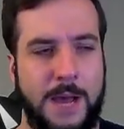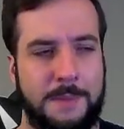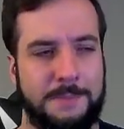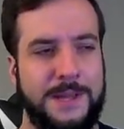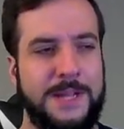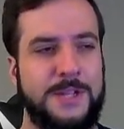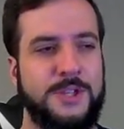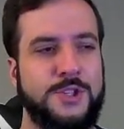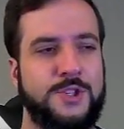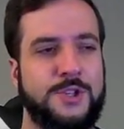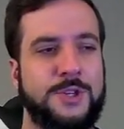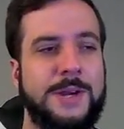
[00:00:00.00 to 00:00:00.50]
I'm
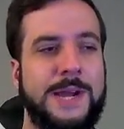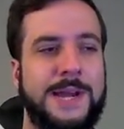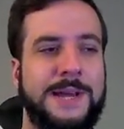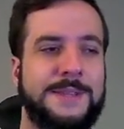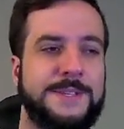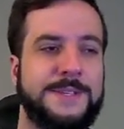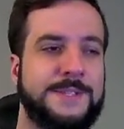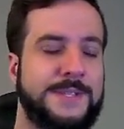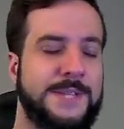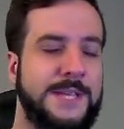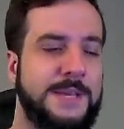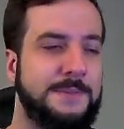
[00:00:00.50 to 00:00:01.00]
not sure how
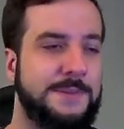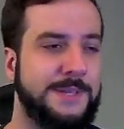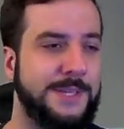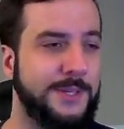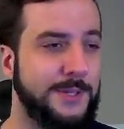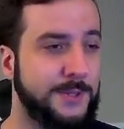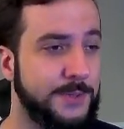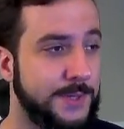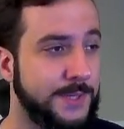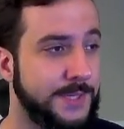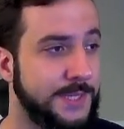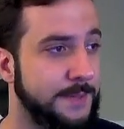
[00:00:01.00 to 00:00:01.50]
this team
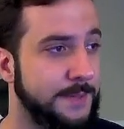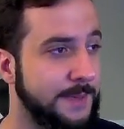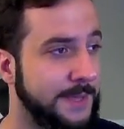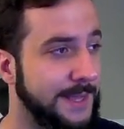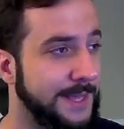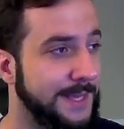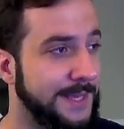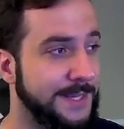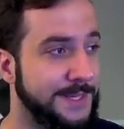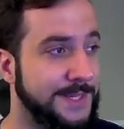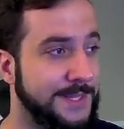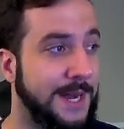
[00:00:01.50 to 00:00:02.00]
deals with something
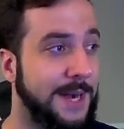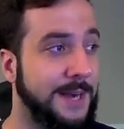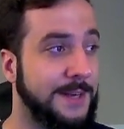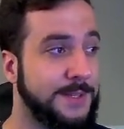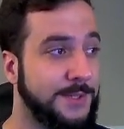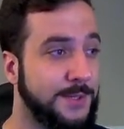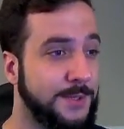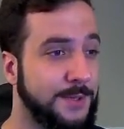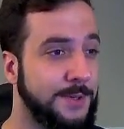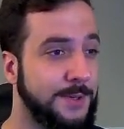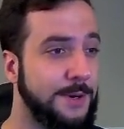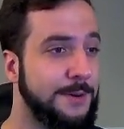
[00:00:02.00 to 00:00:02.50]
like a
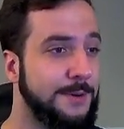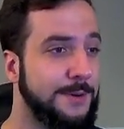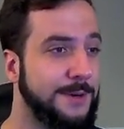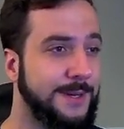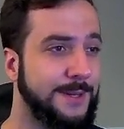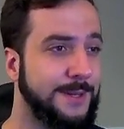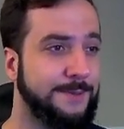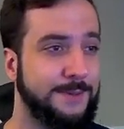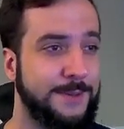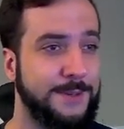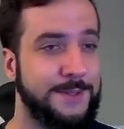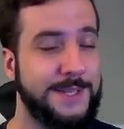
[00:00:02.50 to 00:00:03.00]
Toxicroak.
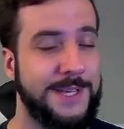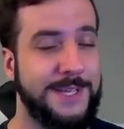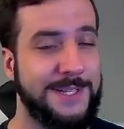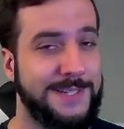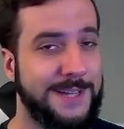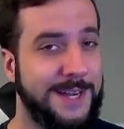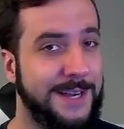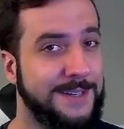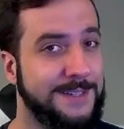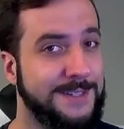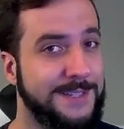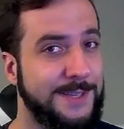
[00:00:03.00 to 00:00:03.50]
Feels like
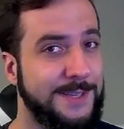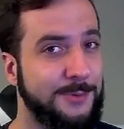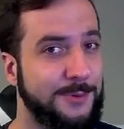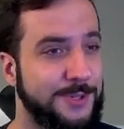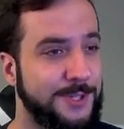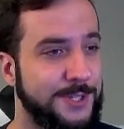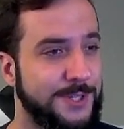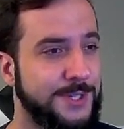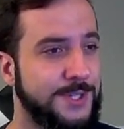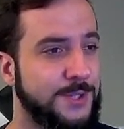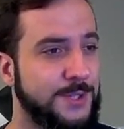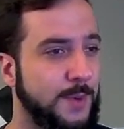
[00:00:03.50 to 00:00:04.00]
Toxie
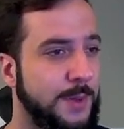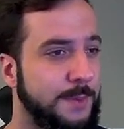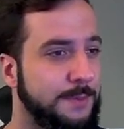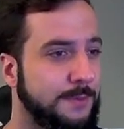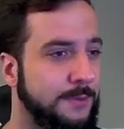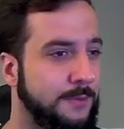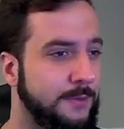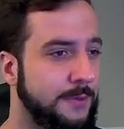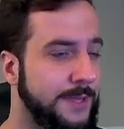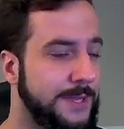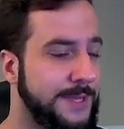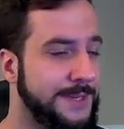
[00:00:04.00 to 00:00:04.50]
would just sweep
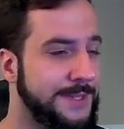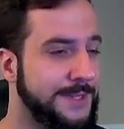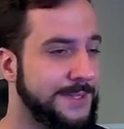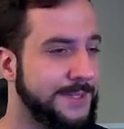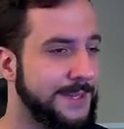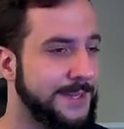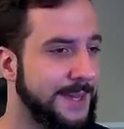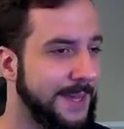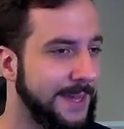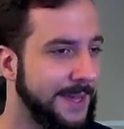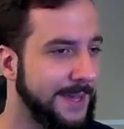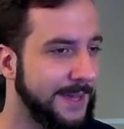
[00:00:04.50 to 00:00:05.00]
through
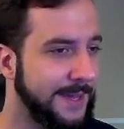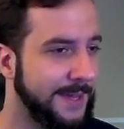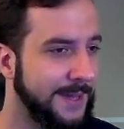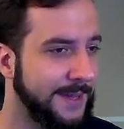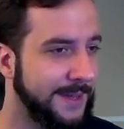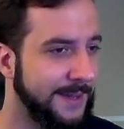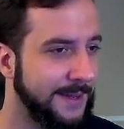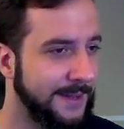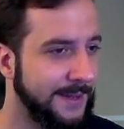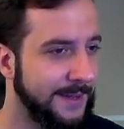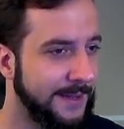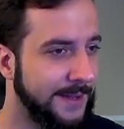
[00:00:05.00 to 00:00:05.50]
this.
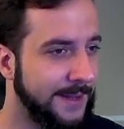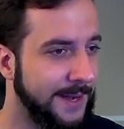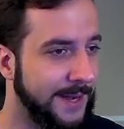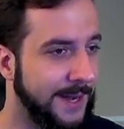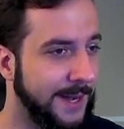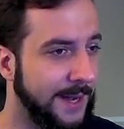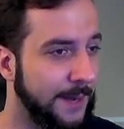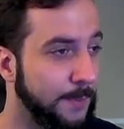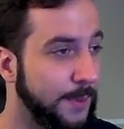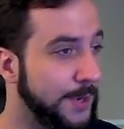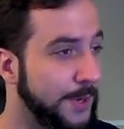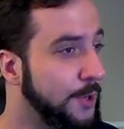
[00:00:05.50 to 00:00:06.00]

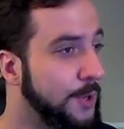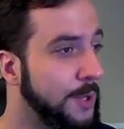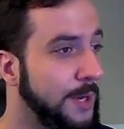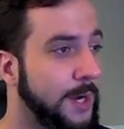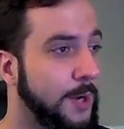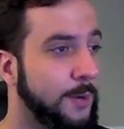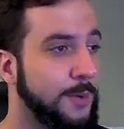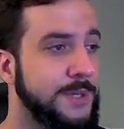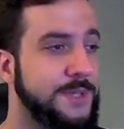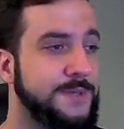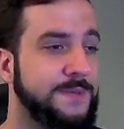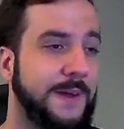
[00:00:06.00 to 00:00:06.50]
But you can
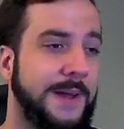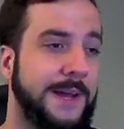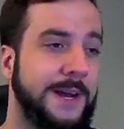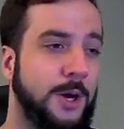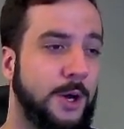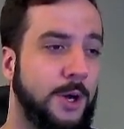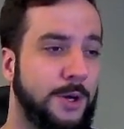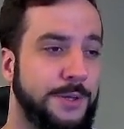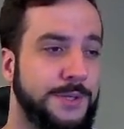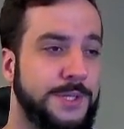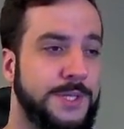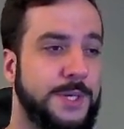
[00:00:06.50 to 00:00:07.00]
always find
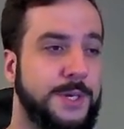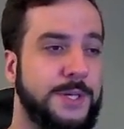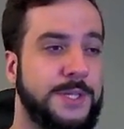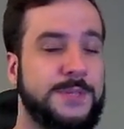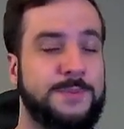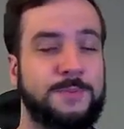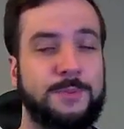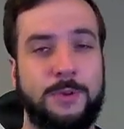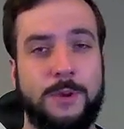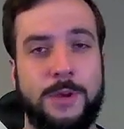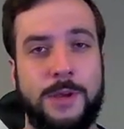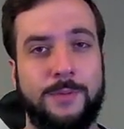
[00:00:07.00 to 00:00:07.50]
holes to
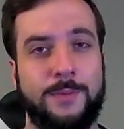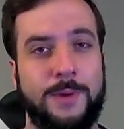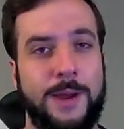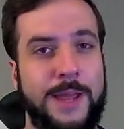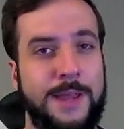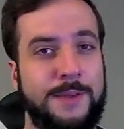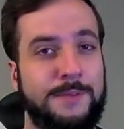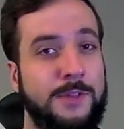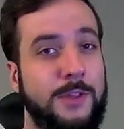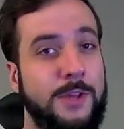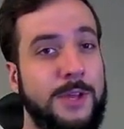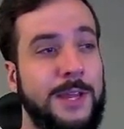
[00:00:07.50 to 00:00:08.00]
exploit,
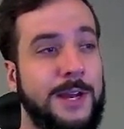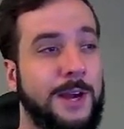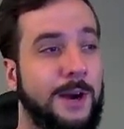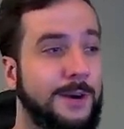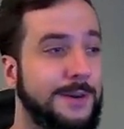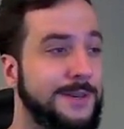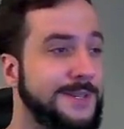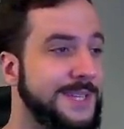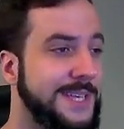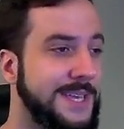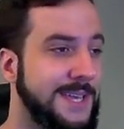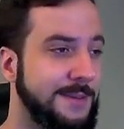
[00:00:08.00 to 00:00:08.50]
right? If you look at
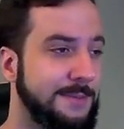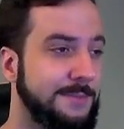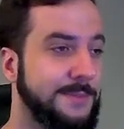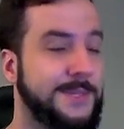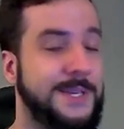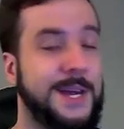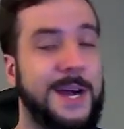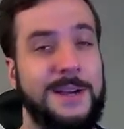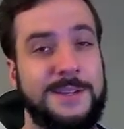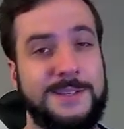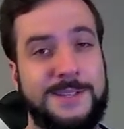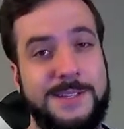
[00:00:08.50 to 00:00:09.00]
our team,
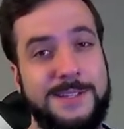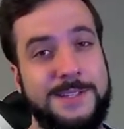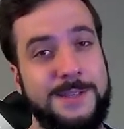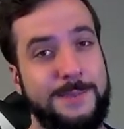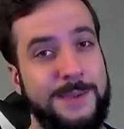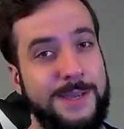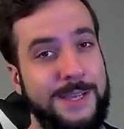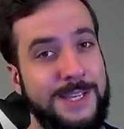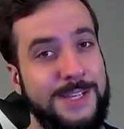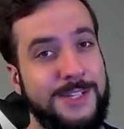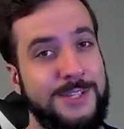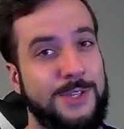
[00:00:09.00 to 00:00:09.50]
Toxie's a
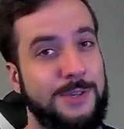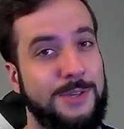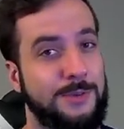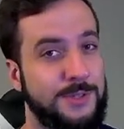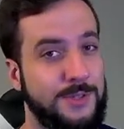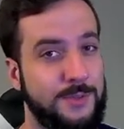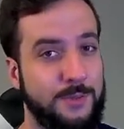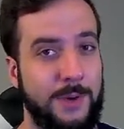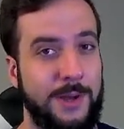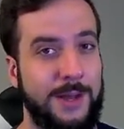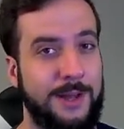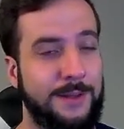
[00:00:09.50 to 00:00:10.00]
big issue
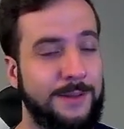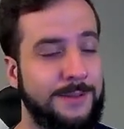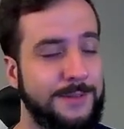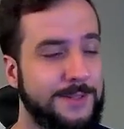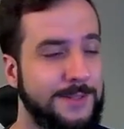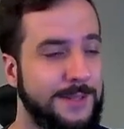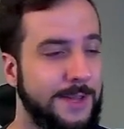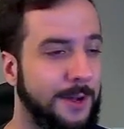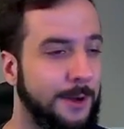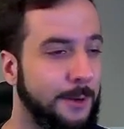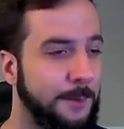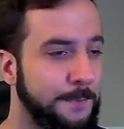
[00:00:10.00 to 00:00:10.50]
as well.
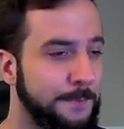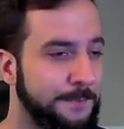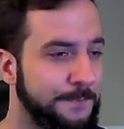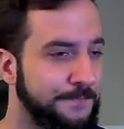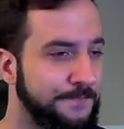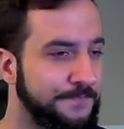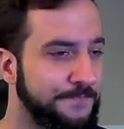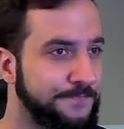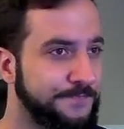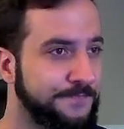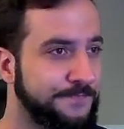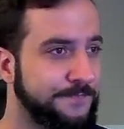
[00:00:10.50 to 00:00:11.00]
So
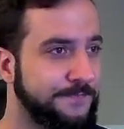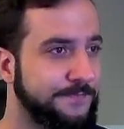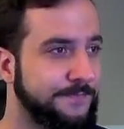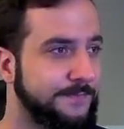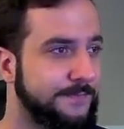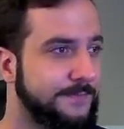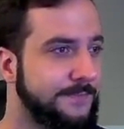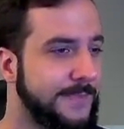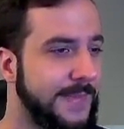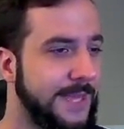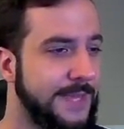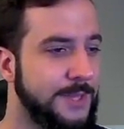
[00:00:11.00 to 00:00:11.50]

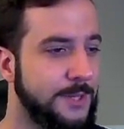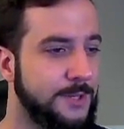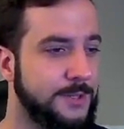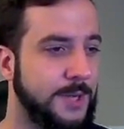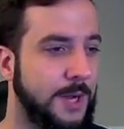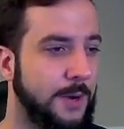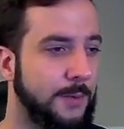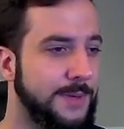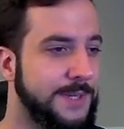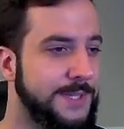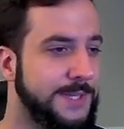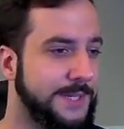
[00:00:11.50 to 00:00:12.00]
there's
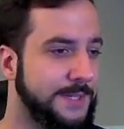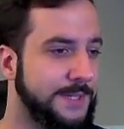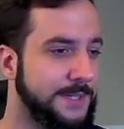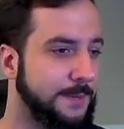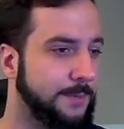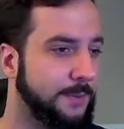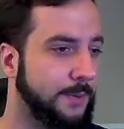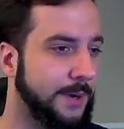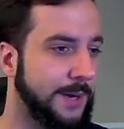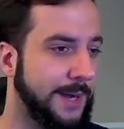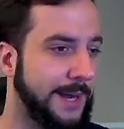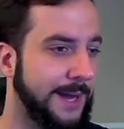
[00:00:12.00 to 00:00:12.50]
always things to
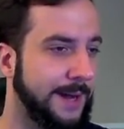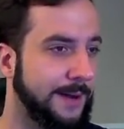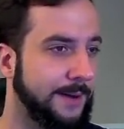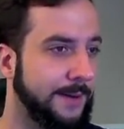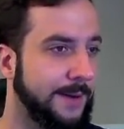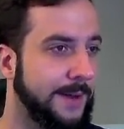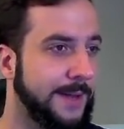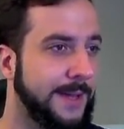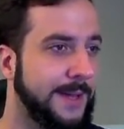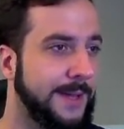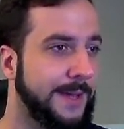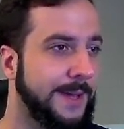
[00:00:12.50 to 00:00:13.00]
point
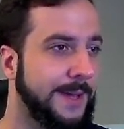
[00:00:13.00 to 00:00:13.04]
out.